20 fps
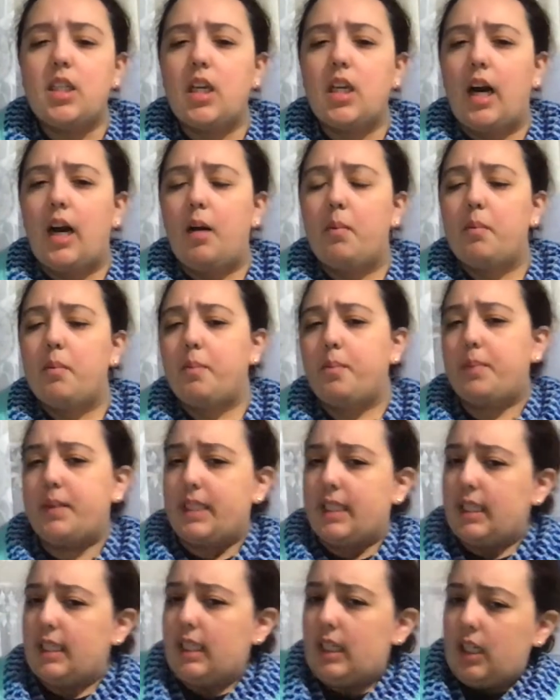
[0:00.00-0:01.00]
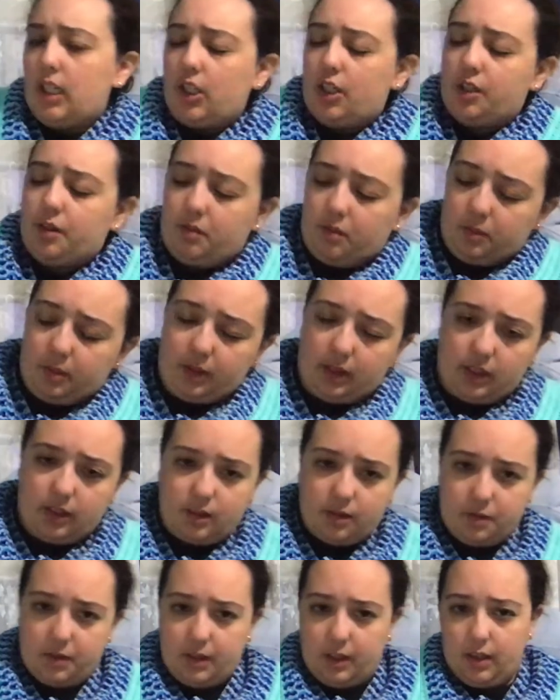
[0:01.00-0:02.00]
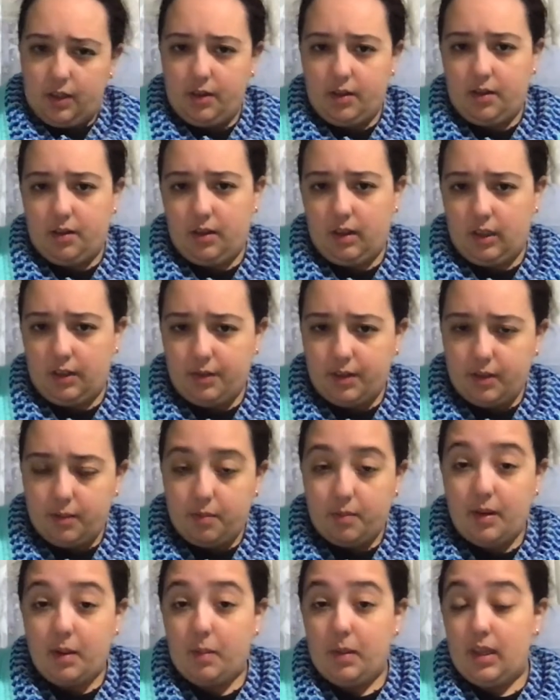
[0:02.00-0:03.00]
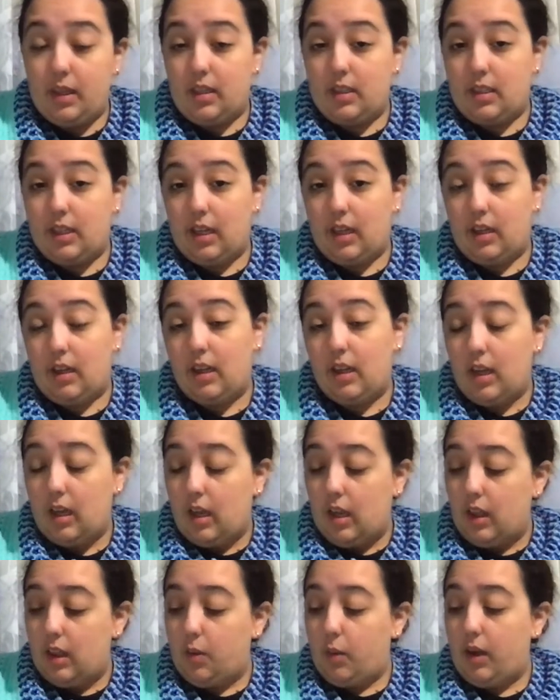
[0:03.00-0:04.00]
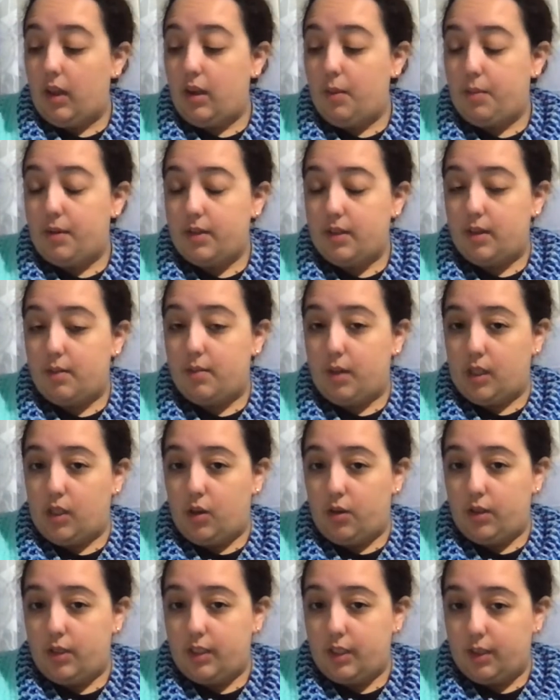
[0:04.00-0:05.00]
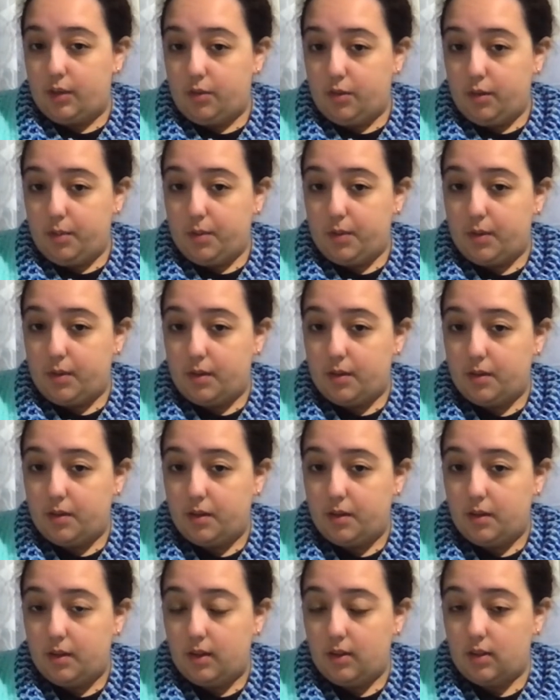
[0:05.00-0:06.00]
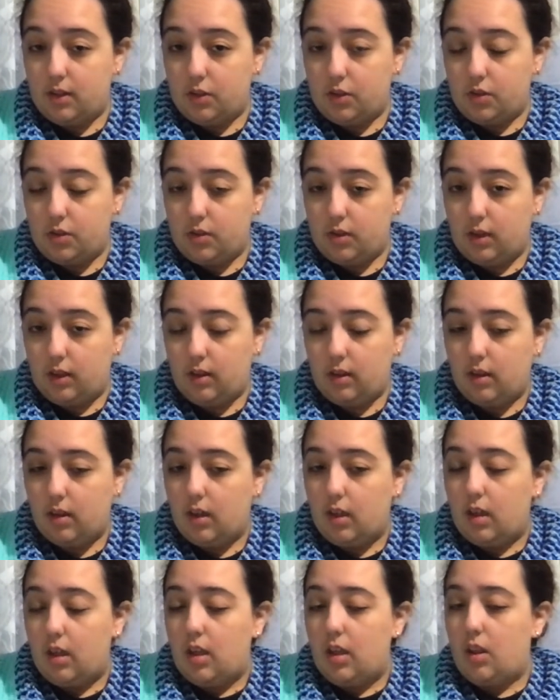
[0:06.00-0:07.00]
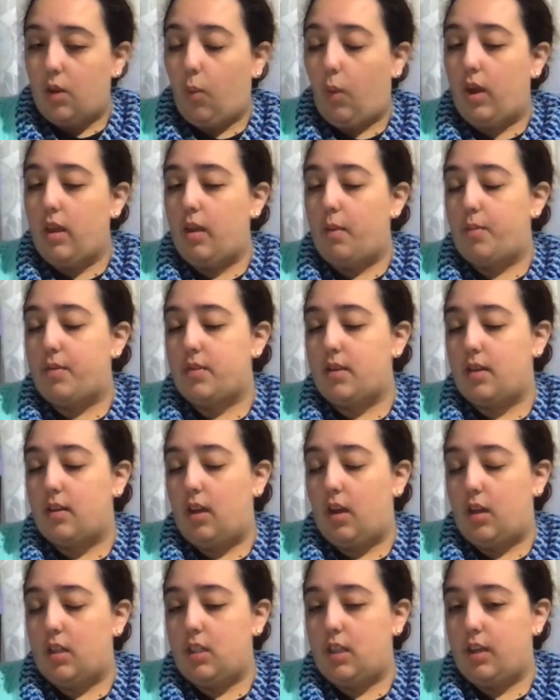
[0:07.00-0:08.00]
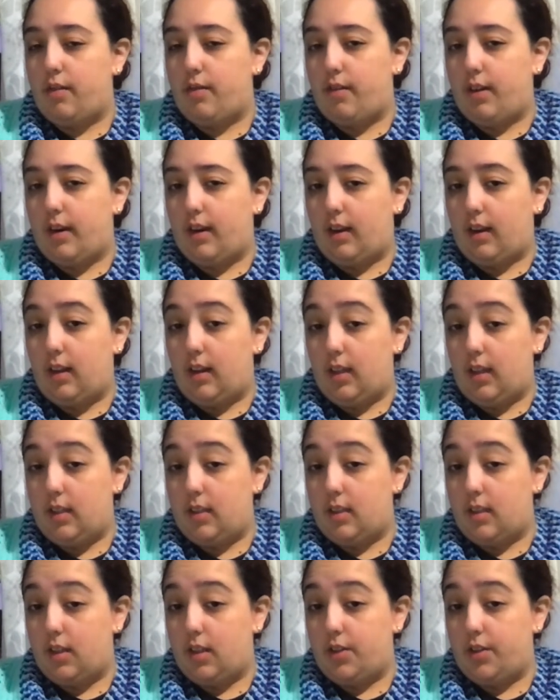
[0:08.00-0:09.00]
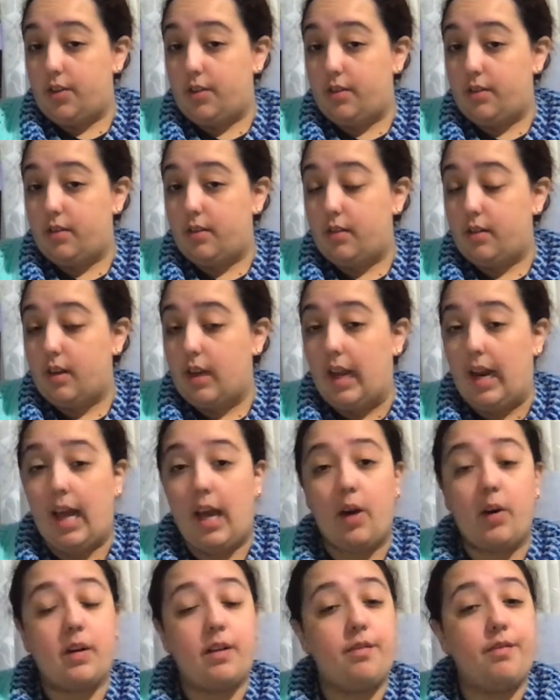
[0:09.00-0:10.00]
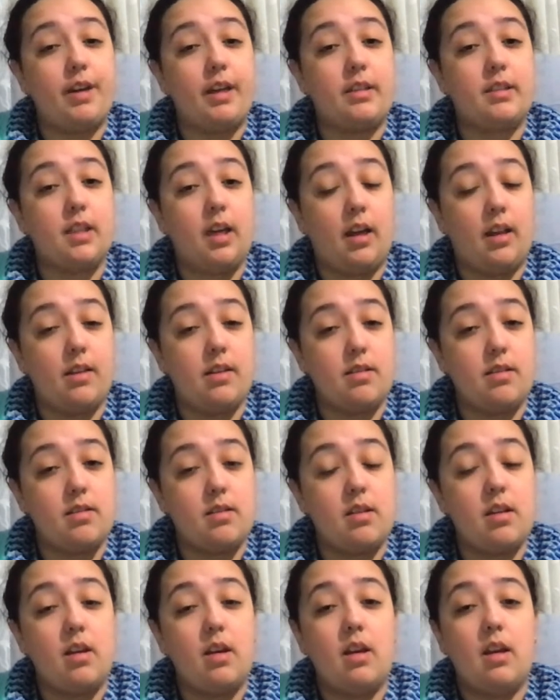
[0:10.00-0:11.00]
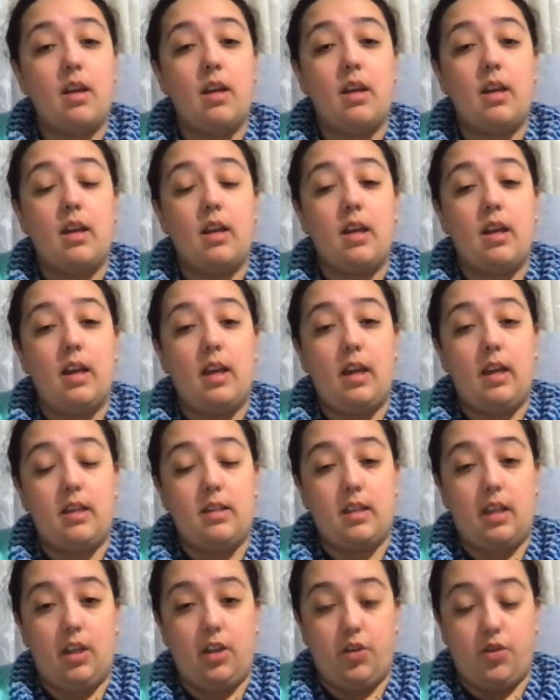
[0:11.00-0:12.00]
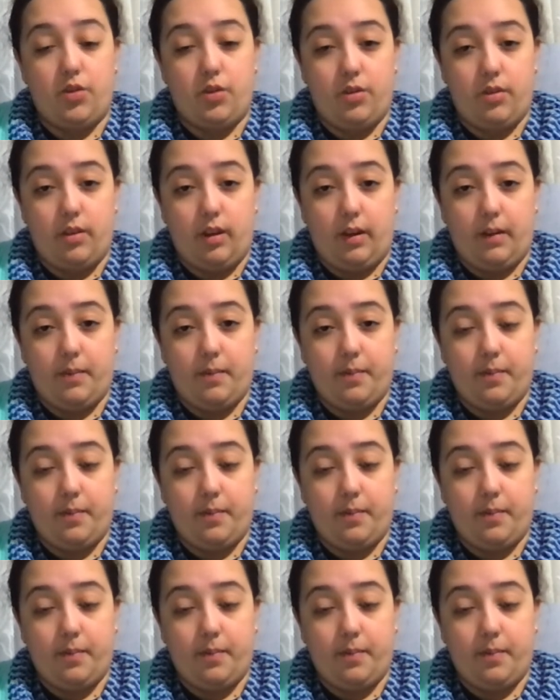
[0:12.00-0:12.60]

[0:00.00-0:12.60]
Particularly, you can apply this for year 11, maybe year 10. The way they present minority groups is interesting. The way they present the idea of radicalisation and how it affects others is interesting.